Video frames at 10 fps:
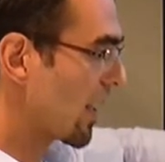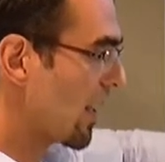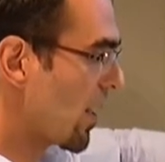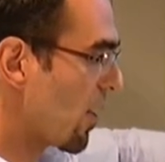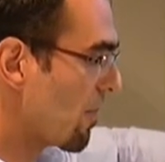
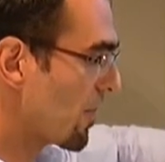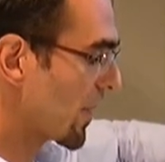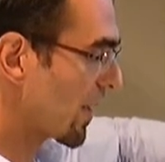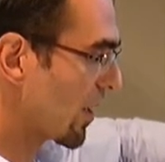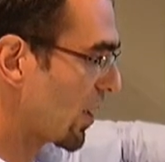
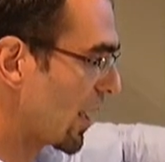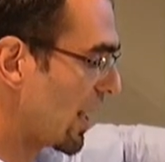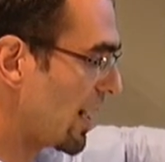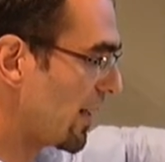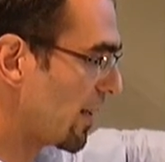
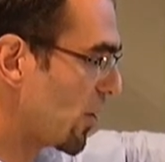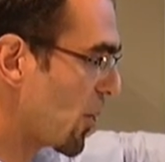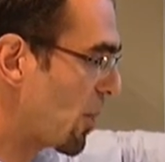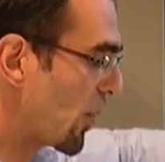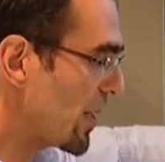And
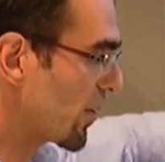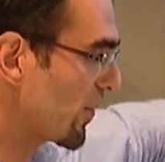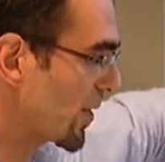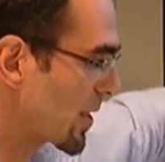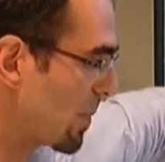the point
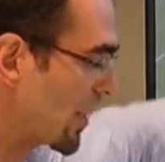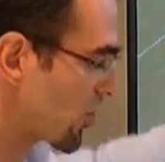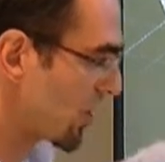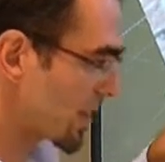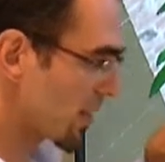of this
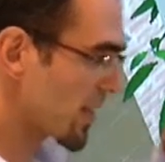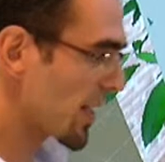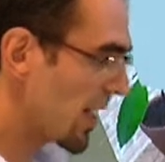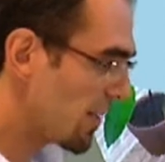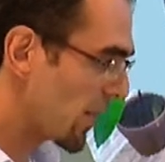picture is to
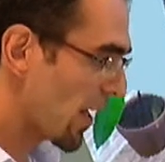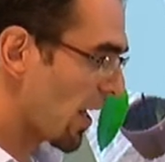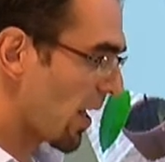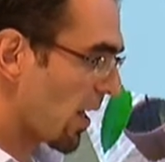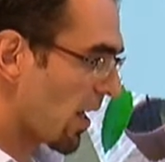say
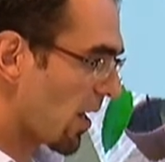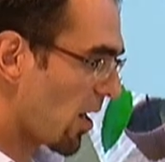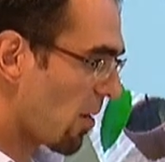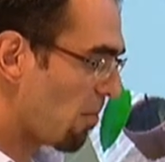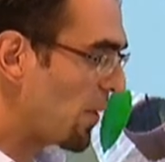
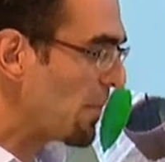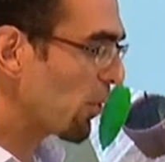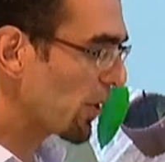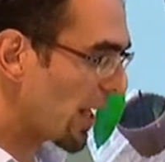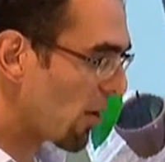
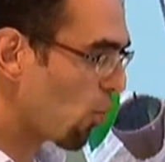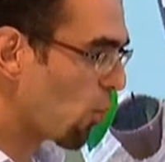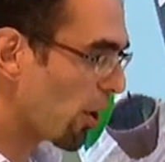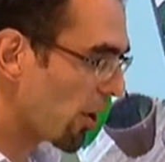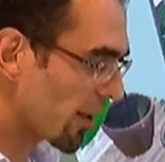people now
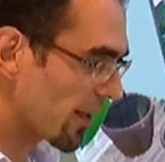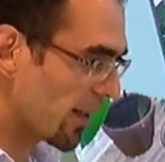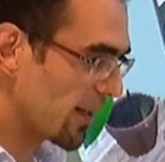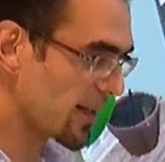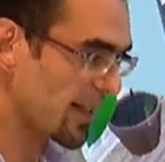work
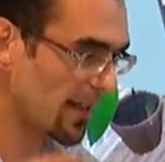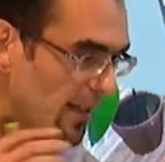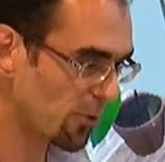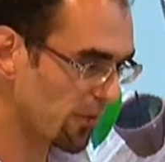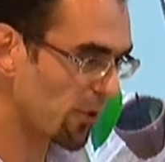in this
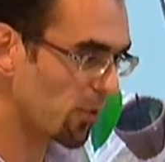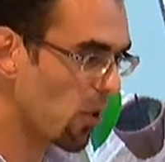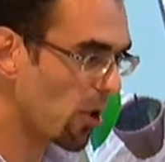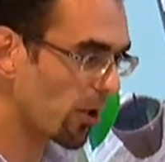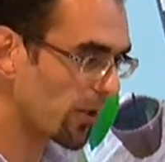data-driven
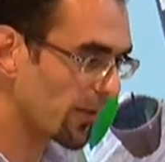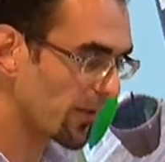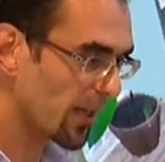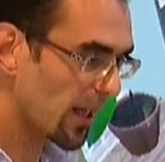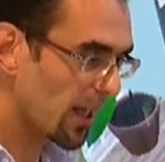world.
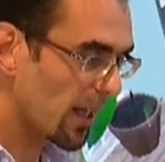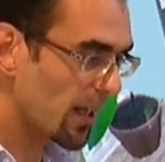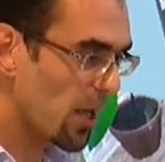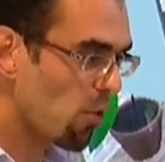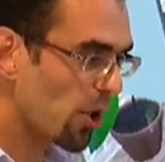
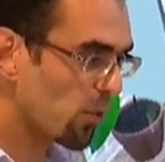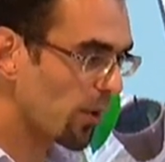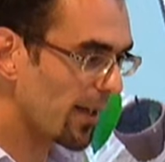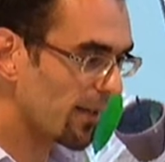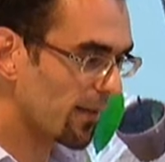They work
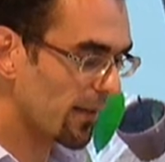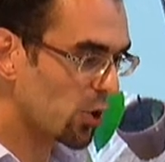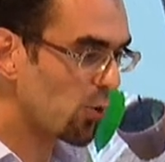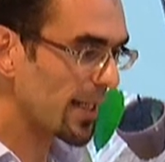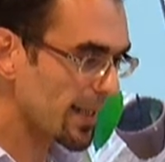with
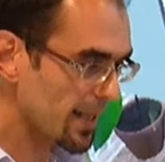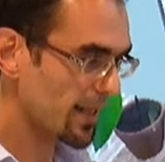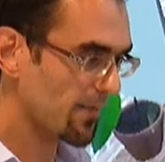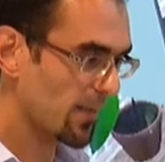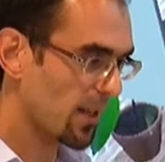
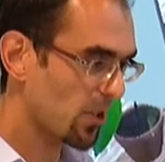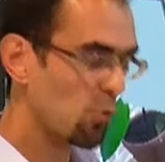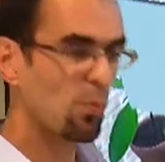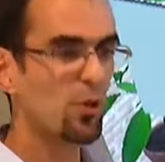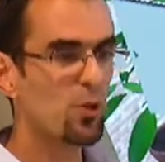tricks
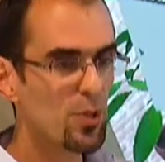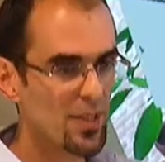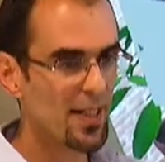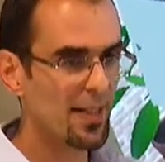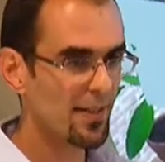to produce
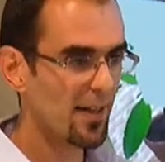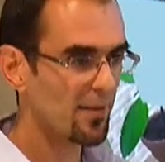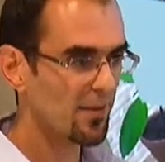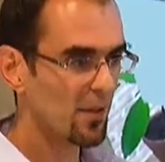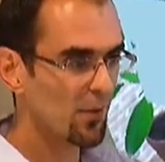
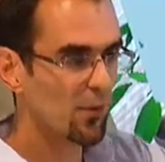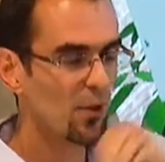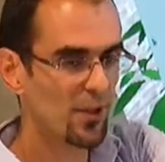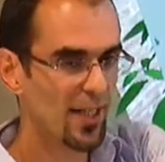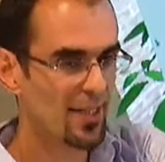data for
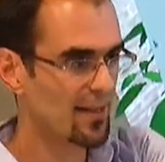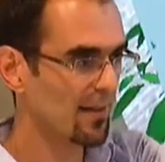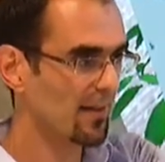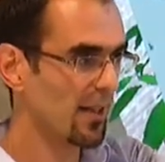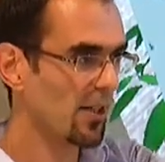the task
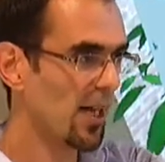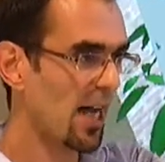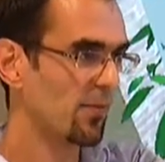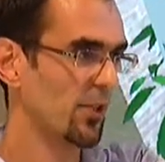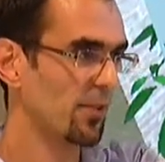that they're
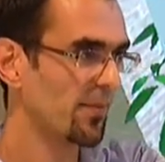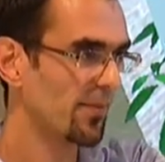after.